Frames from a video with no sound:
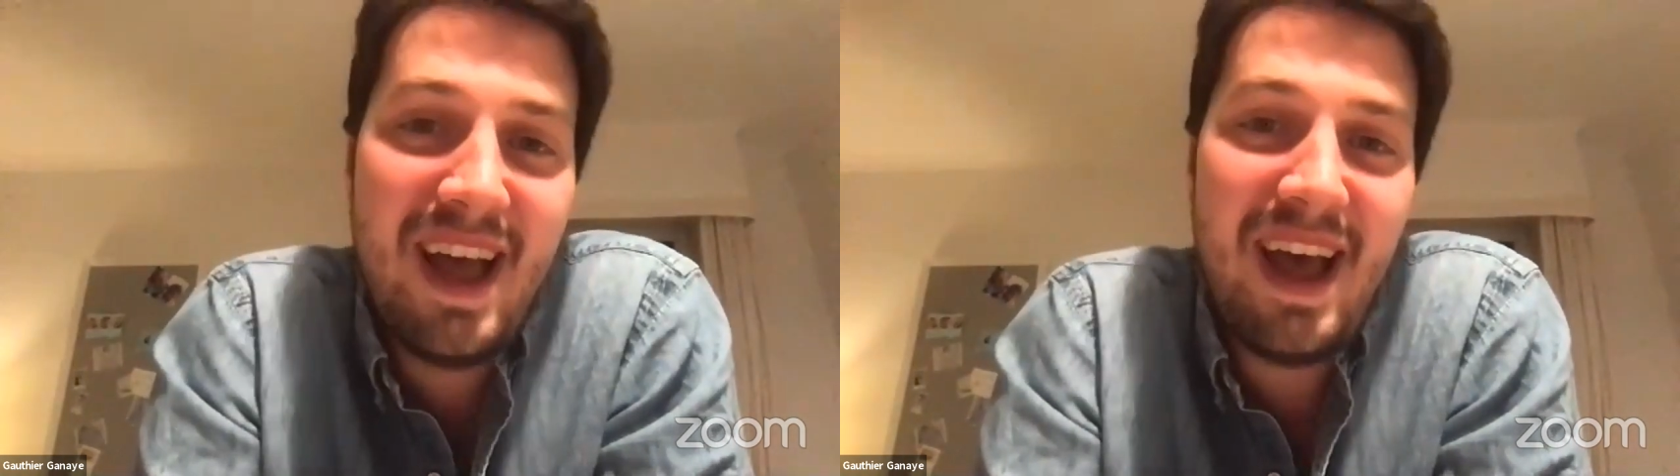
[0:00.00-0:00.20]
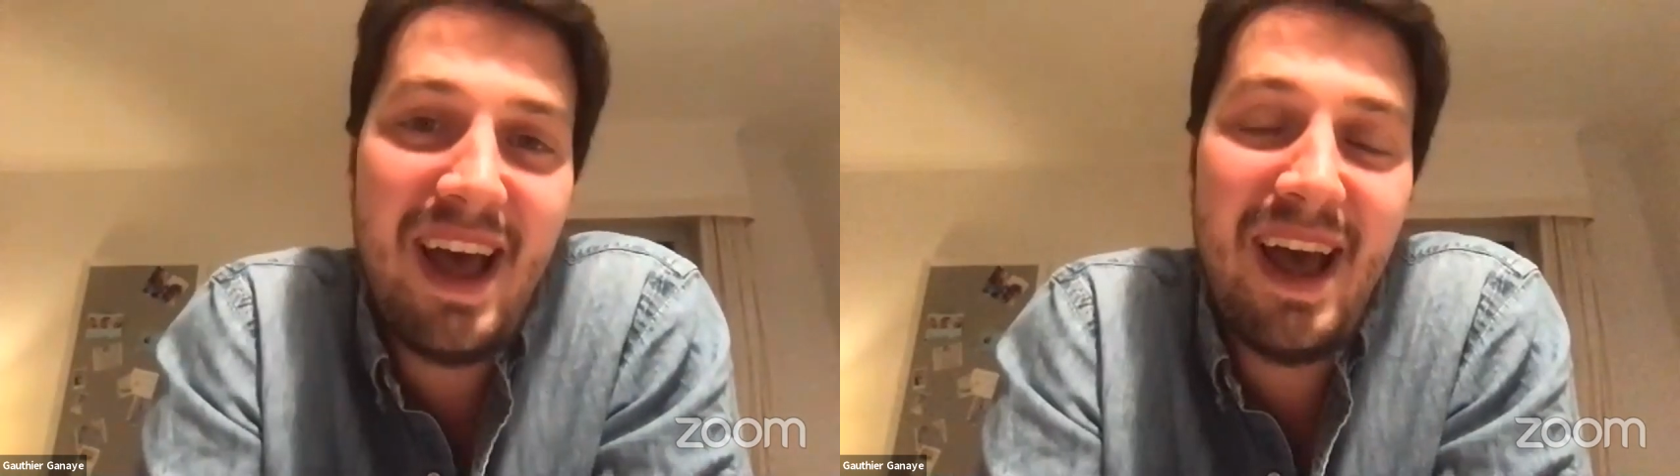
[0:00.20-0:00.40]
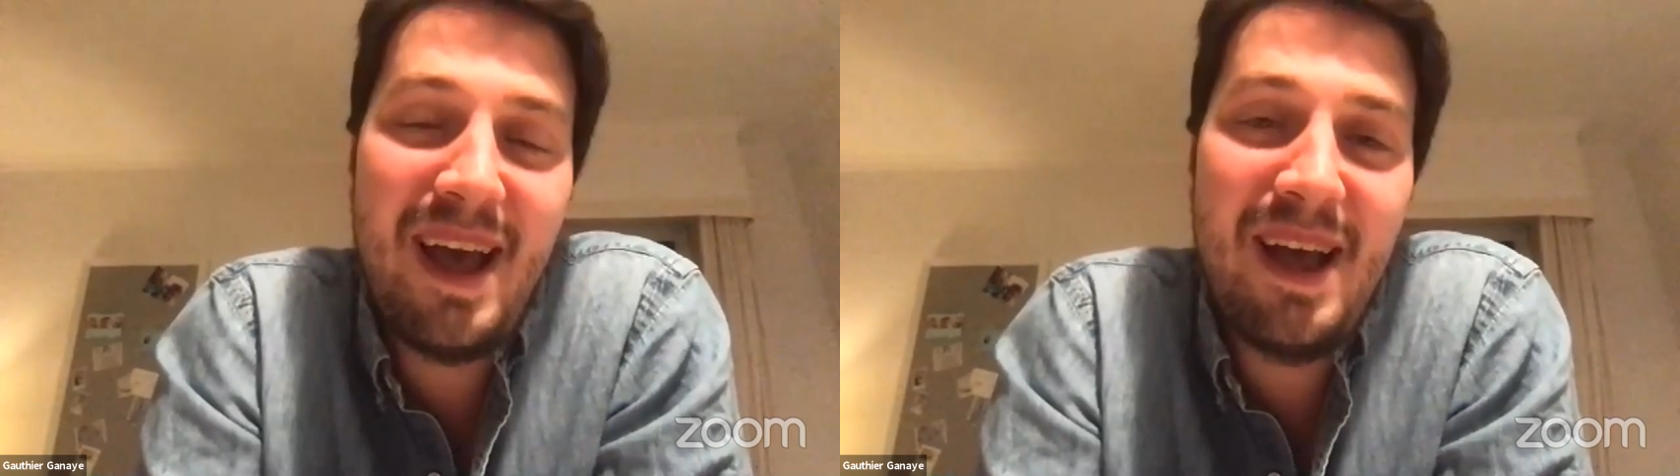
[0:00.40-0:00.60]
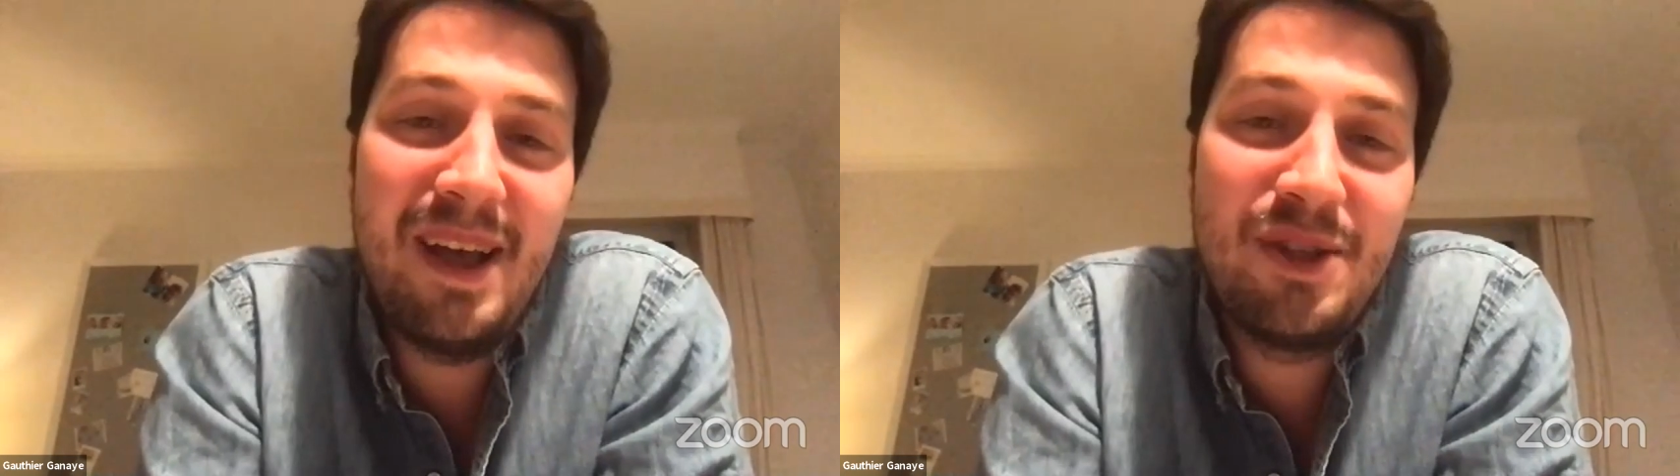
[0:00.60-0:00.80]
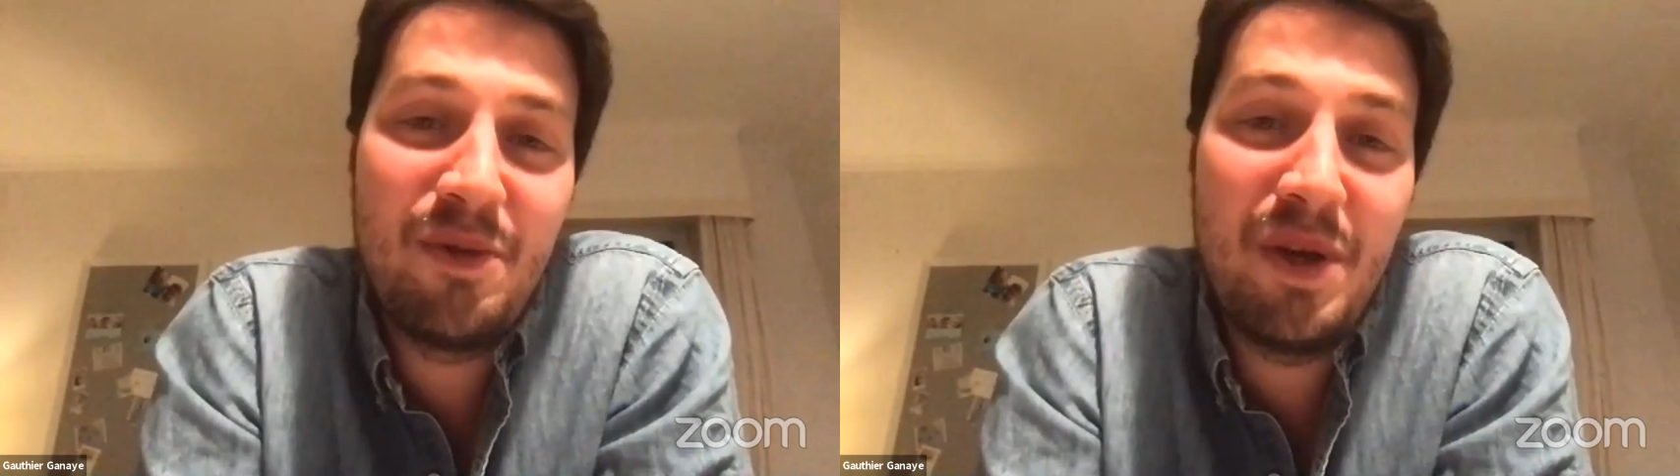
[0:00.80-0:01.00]

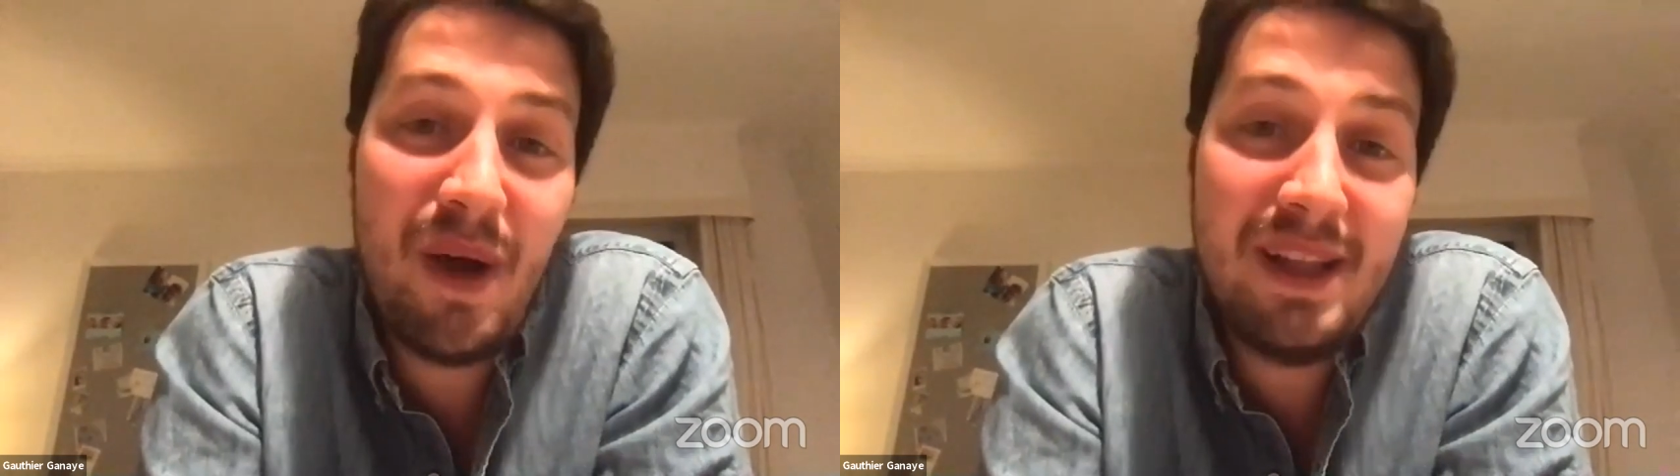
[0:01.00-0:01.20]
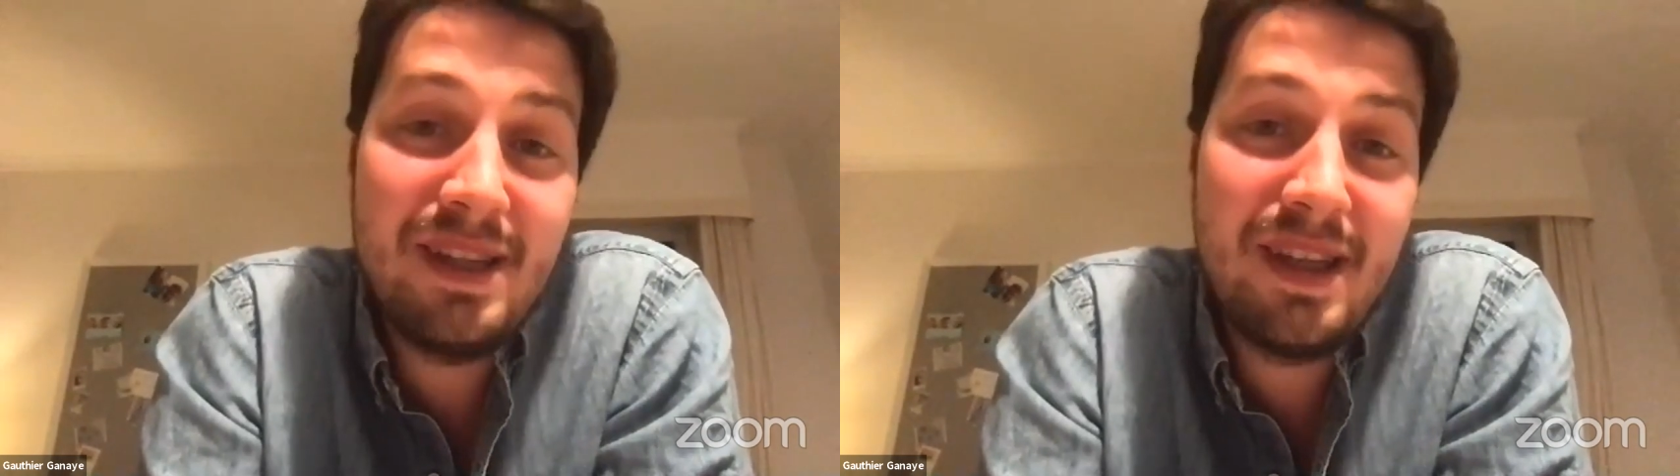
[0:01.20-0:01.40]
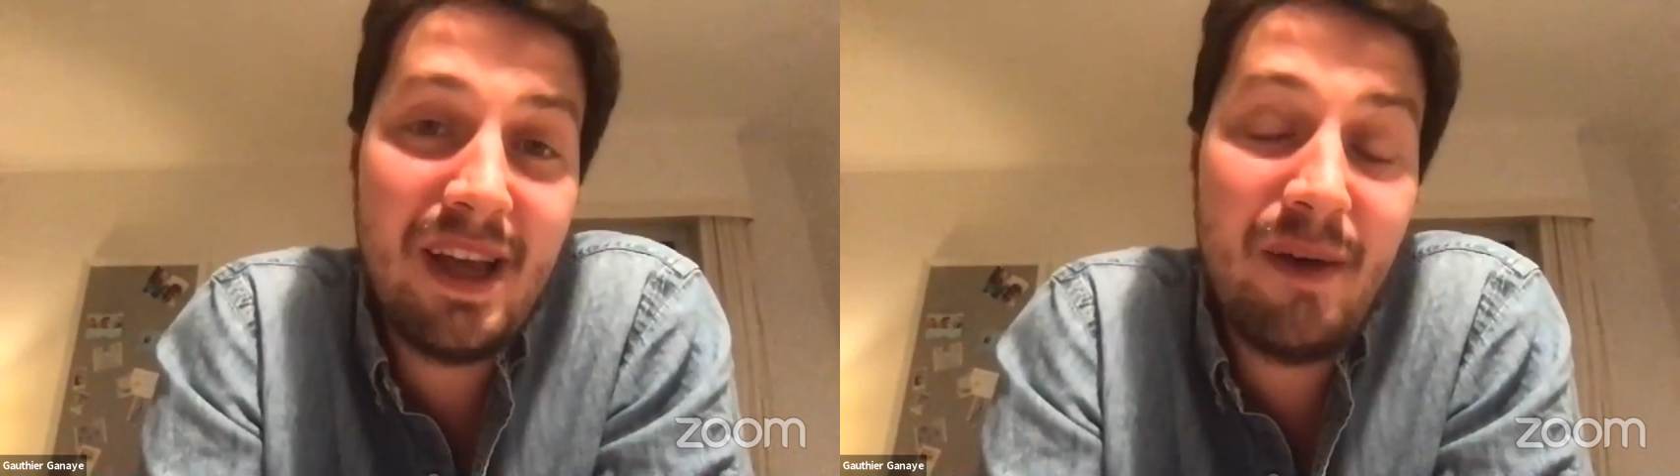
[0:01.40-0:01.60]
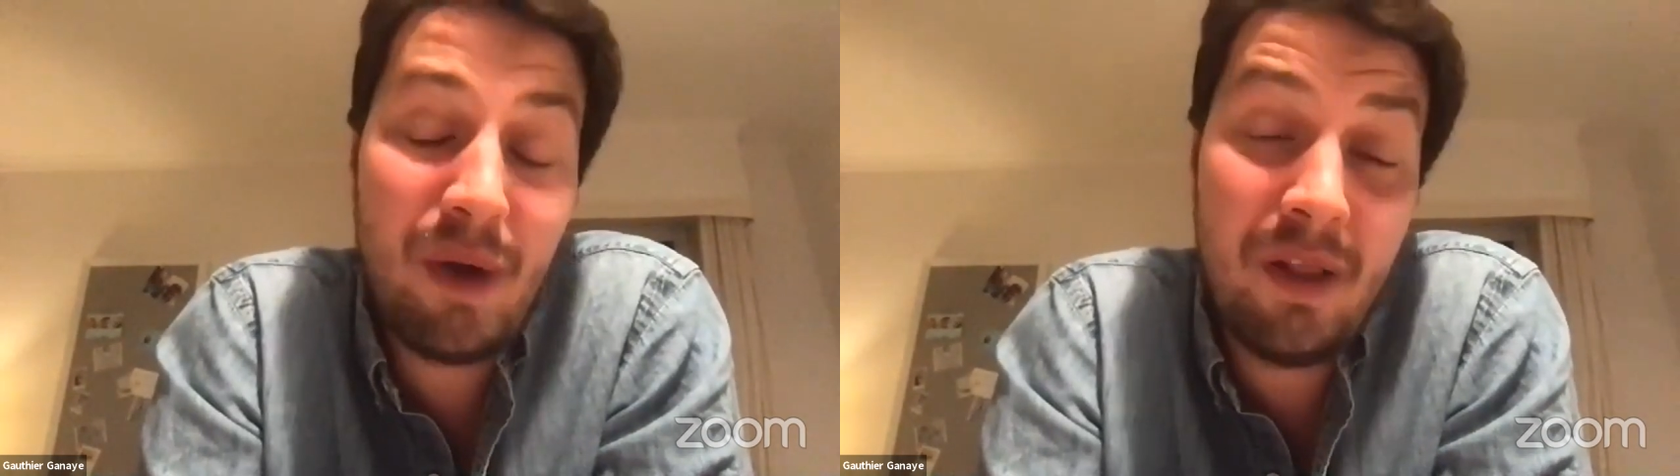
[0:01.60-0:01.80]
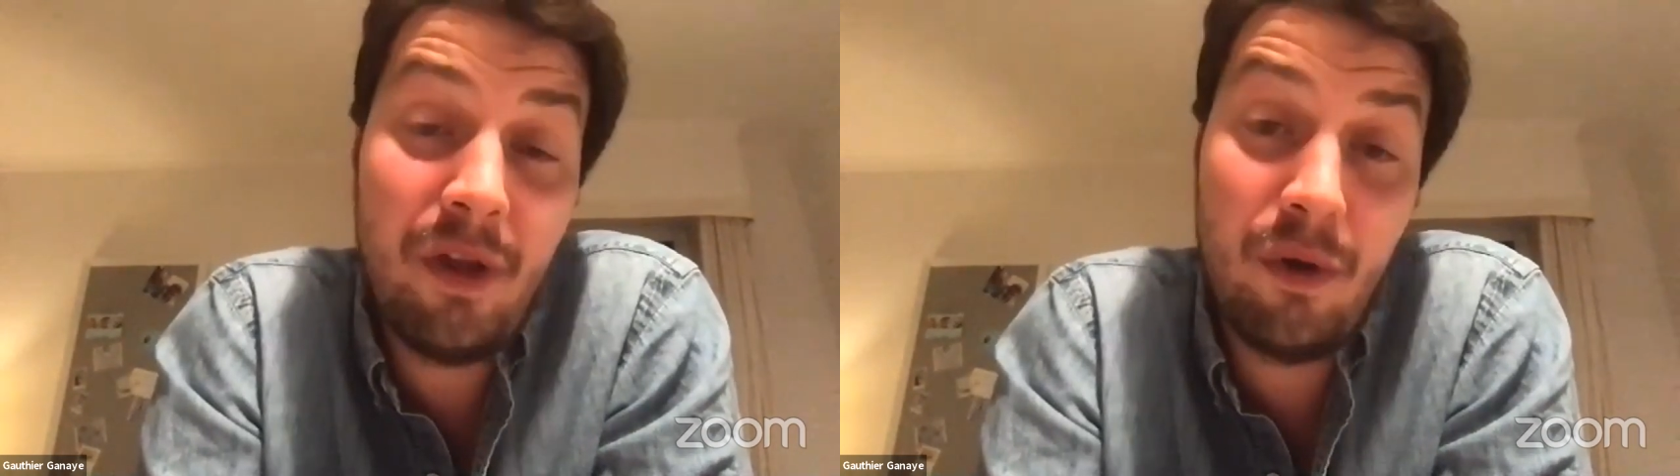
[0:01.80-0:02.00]
So we went,
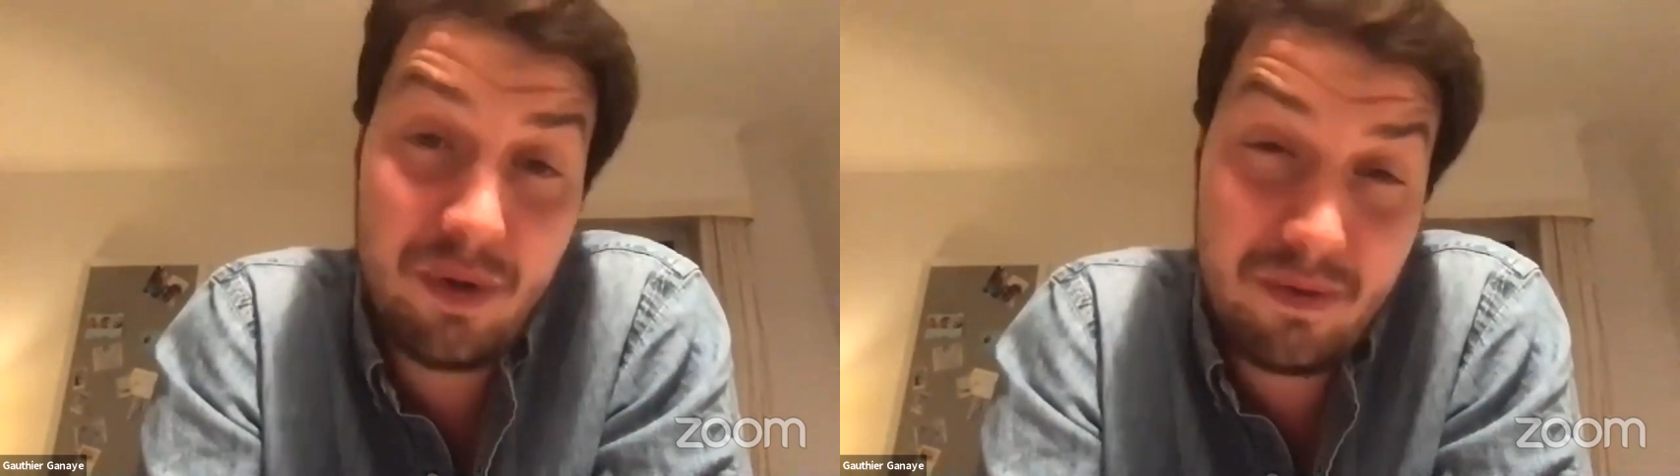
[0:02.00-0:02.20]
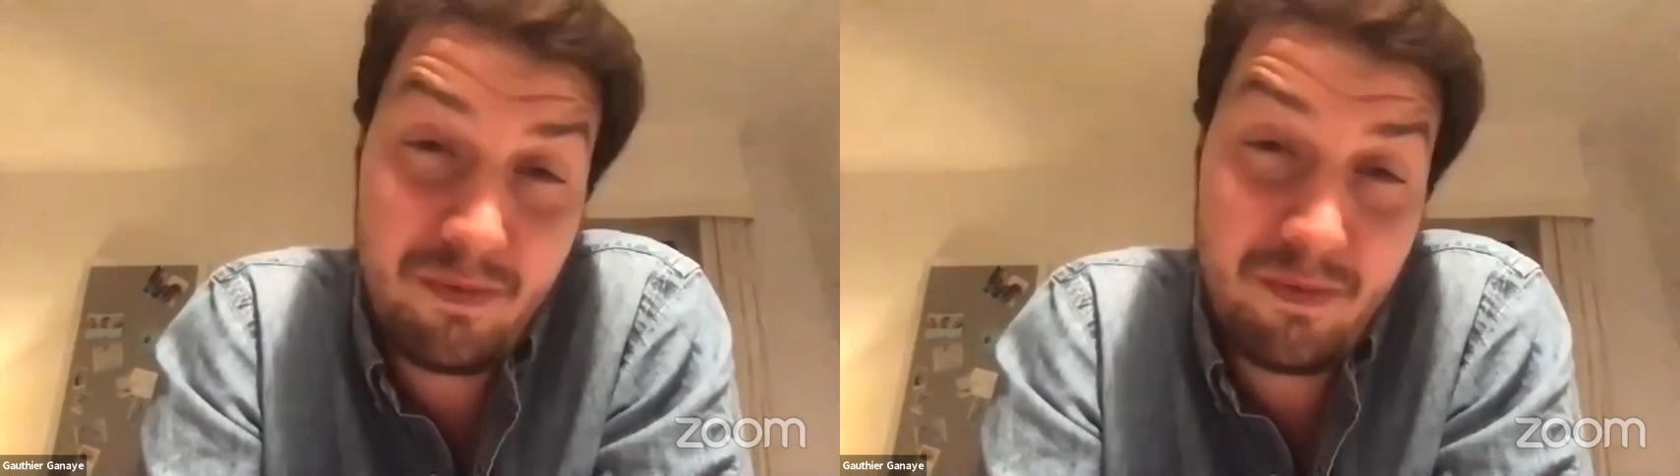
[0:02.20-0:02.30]
well, no,